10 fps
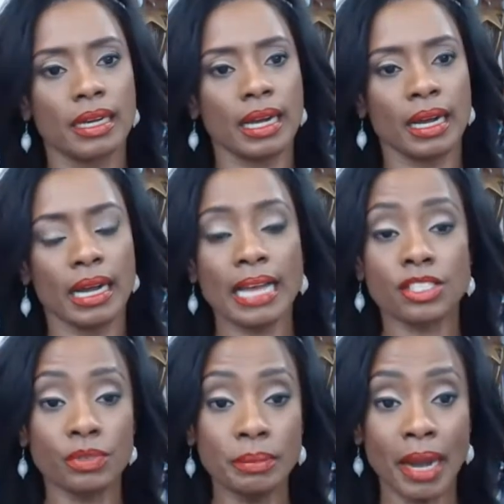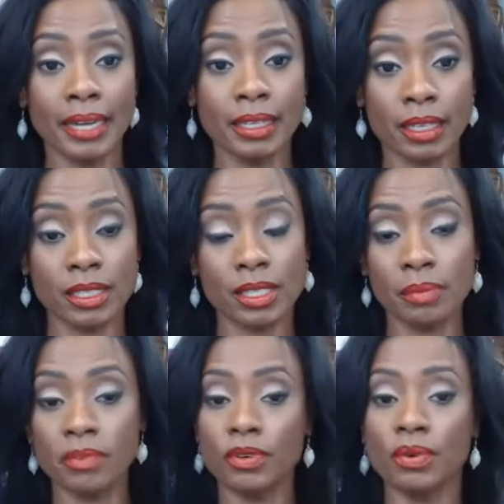as a reminder, because
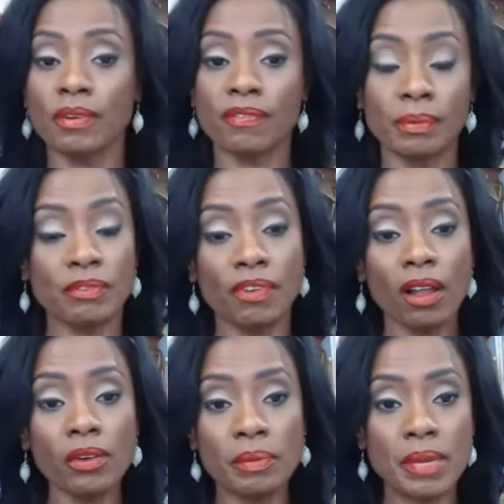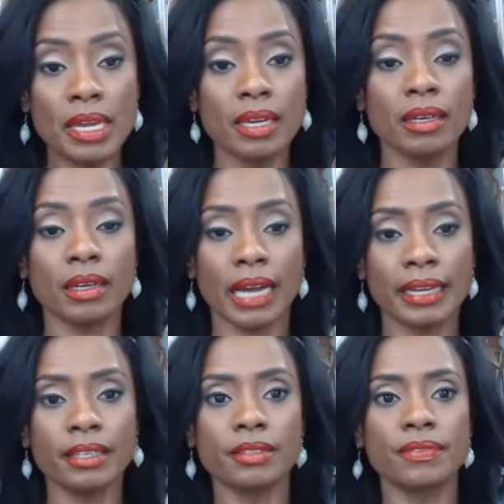some of you who have been following me
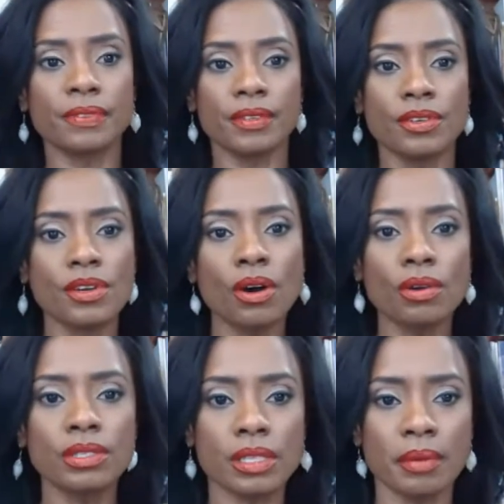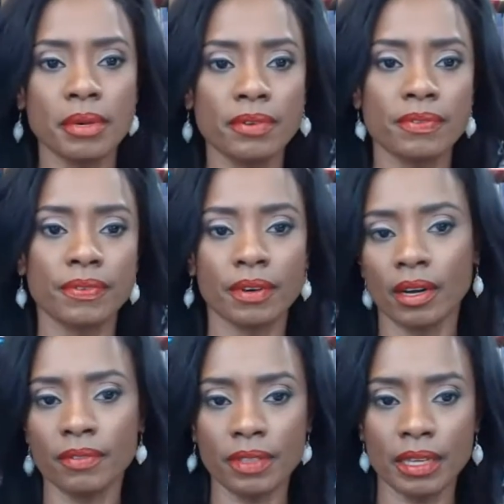kind of know some of
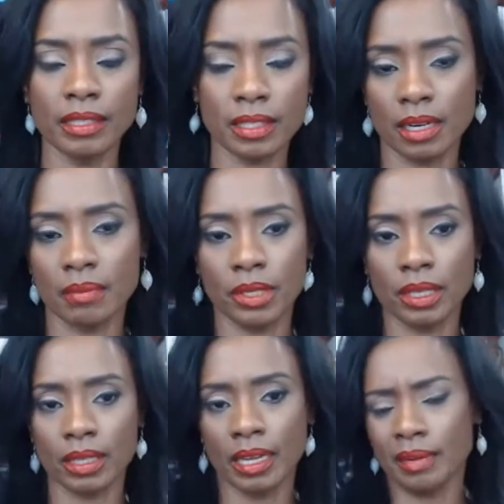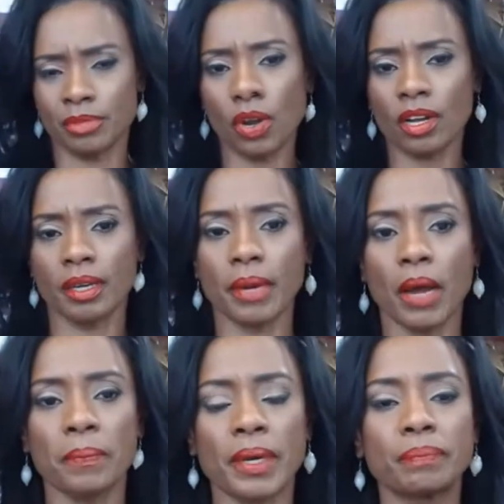the things that I'm talking
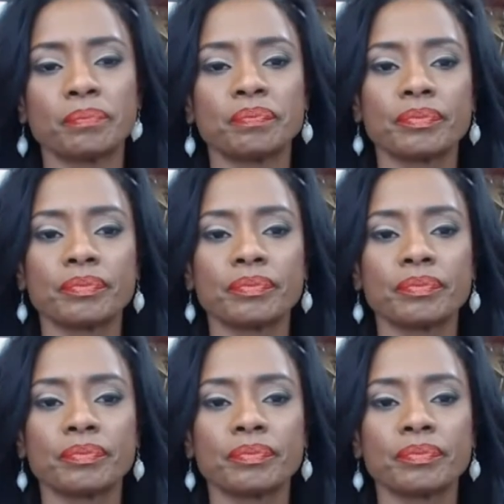about, but